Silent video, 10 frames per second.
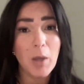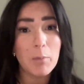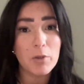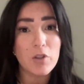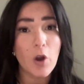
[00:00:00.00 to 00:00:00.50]
taking
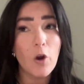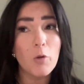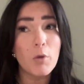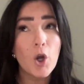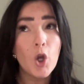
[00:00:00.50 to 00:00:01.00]
papers
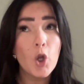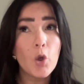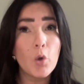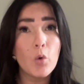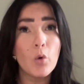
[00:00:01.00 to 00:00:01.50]
home
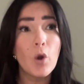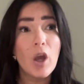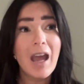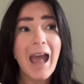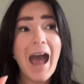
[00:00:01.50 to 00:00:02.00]
who
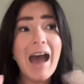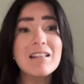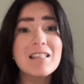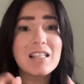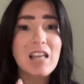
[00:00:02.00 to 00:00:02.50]

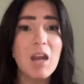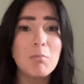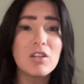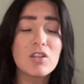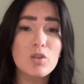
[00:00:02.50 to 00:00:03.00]
has the
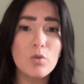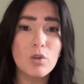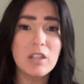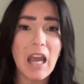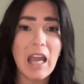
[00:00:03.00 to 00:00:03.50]
time in the
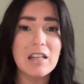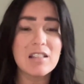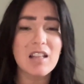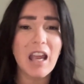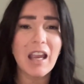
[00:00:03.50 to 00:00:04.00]
school day
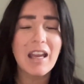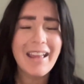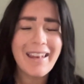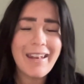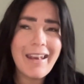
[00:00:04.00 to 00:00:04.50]
and is like,
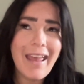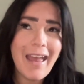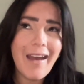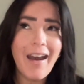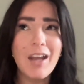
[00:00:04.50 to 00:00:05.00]

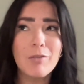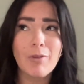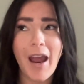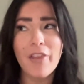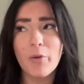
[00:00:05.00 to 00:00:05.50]
nah,
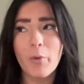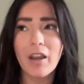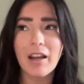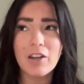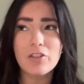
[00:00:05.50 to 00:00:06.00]
I'd rather
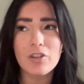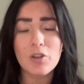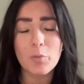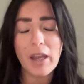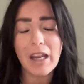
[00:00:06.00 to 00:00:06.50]
work an extra
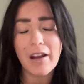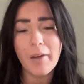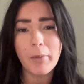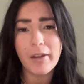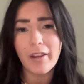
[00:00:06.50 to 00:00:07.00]
two
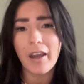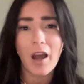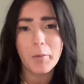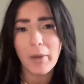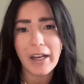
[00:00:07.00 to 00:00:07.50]

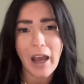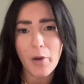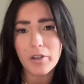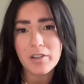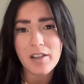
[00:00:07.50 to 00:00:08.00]
unpaid
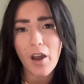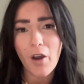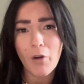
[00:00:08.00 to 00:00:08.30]
hours